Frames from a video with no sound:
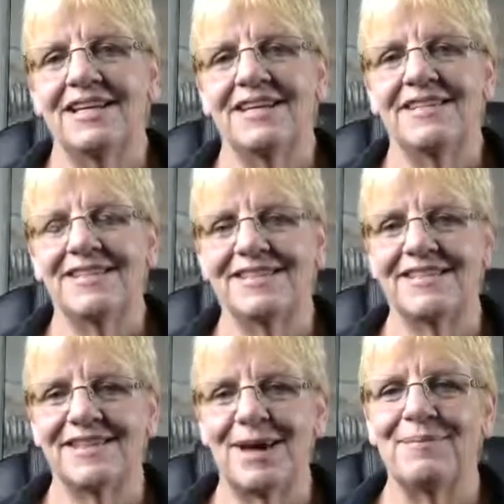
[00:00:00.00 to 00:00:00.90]
she
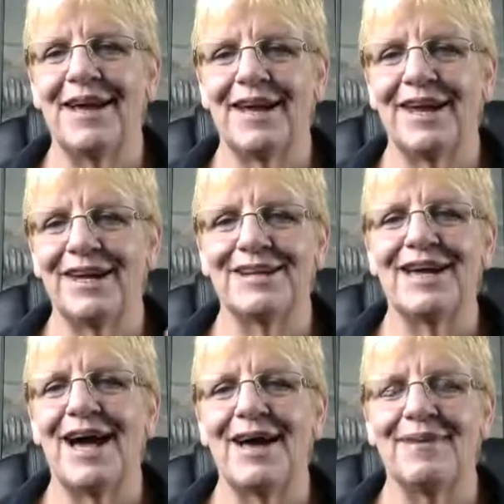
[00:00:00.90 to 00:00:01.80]
says, I'm not going to
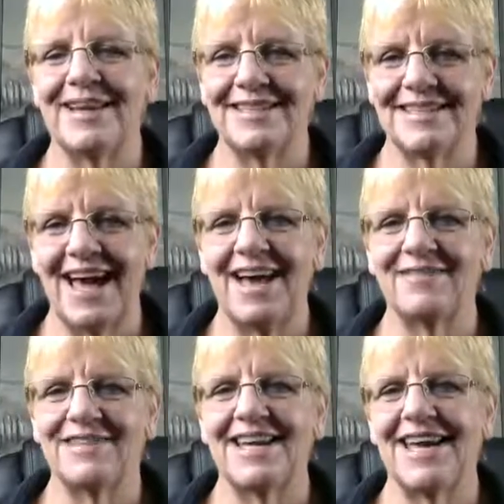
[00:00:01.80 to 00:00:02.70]
die because I
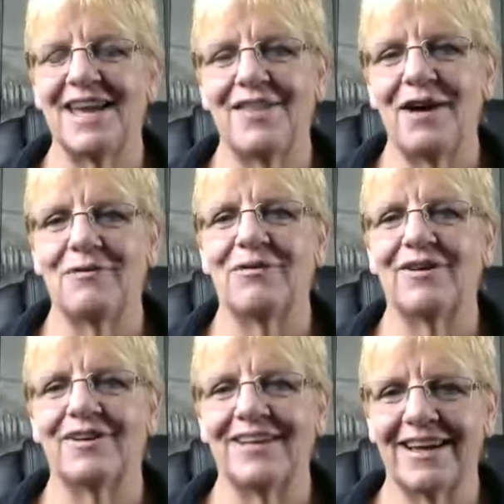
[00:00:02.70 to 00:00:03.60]
haven't taken that
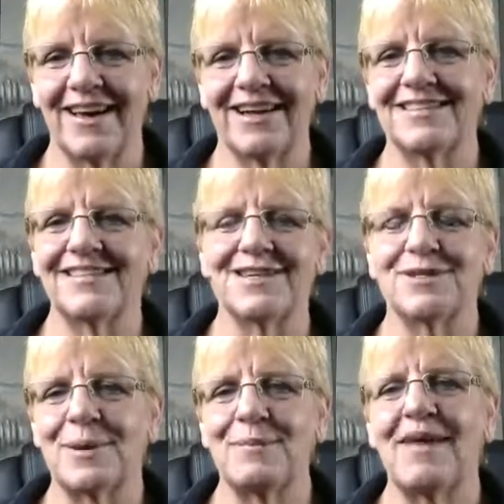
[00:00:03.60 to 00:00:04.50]
word. And God says
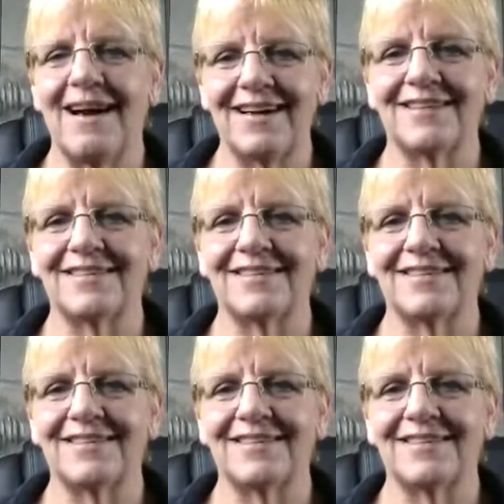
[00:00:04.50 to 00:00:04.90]
I'm not.